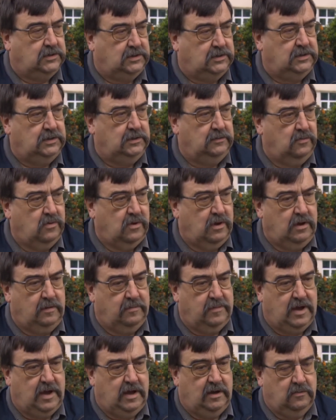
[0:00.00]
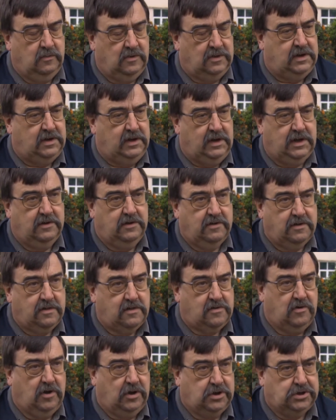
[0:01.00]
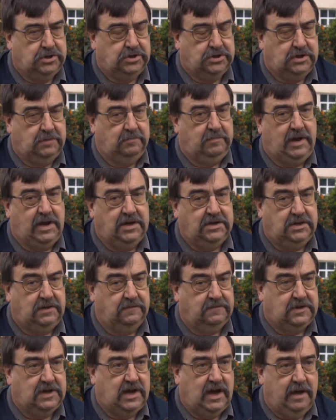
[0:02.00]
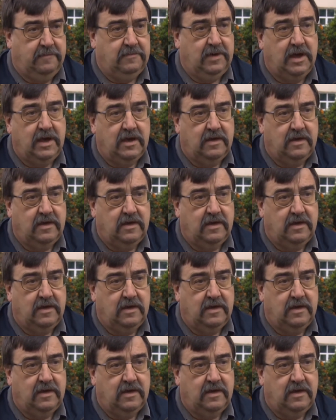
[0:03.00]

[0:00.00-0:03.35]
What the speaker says: to Royal Mail with clear instructions in plenty of time.